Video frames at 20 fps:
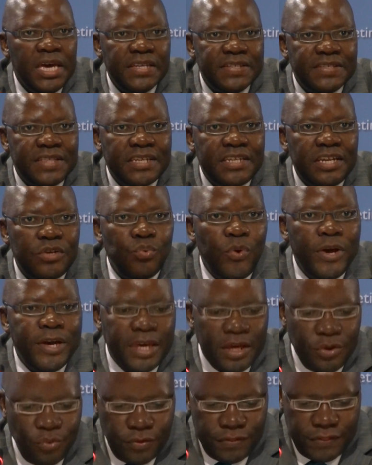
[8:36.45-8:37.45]
started
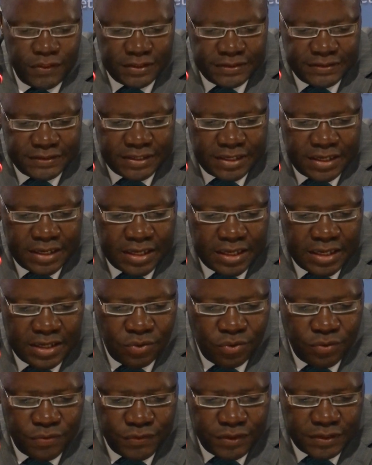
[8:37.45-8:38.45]
working on this
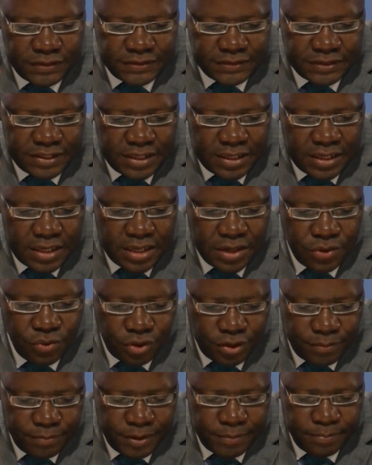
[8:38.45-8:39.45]

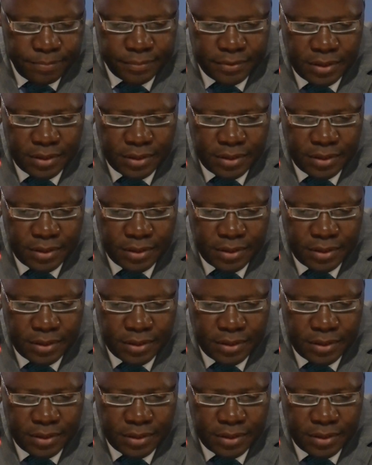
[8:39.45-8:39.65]
roadmap.